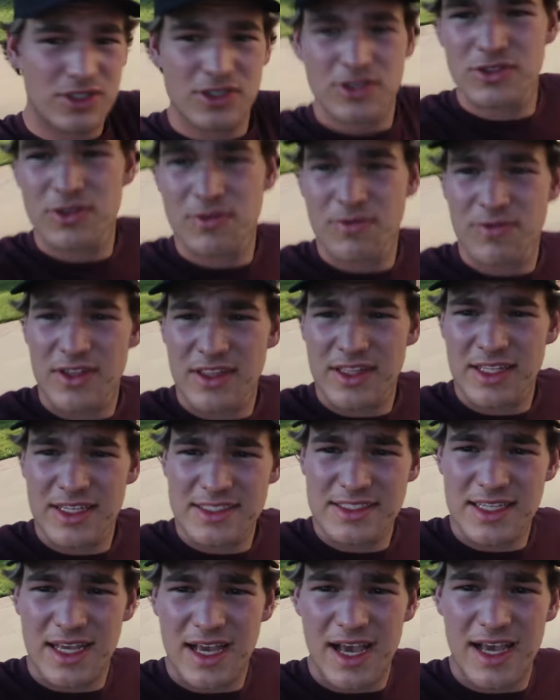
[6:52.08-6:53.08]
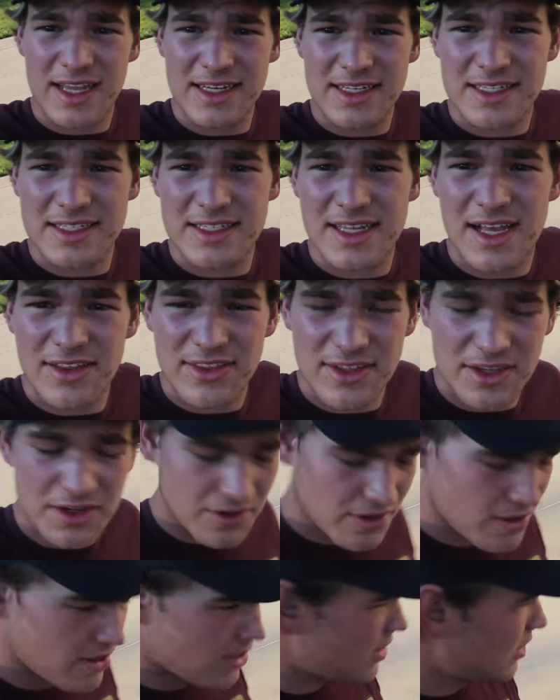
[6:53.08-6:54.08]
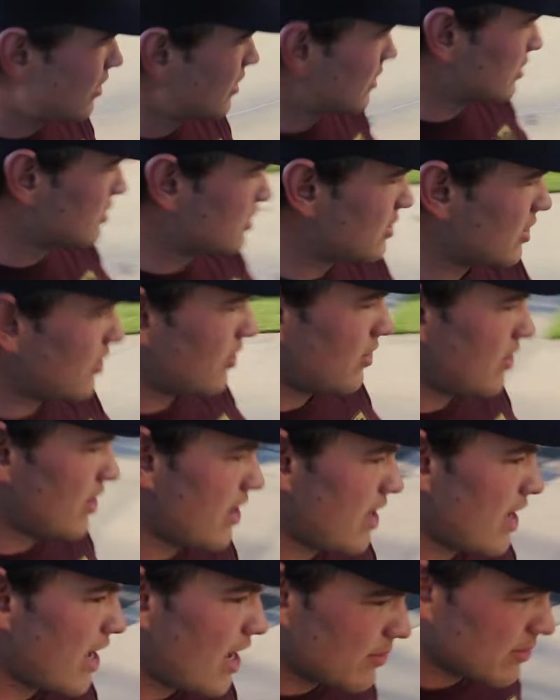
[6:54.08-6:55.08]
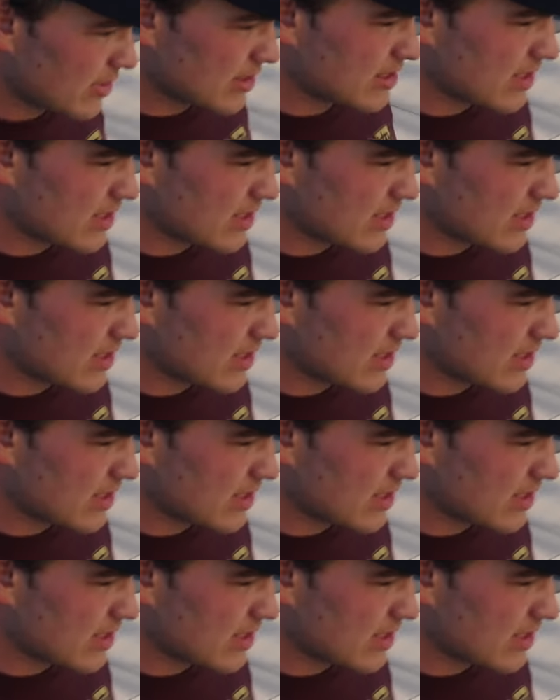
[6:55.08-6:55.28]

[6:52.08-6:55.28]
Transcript: and do some fun things that I did down there. So I'm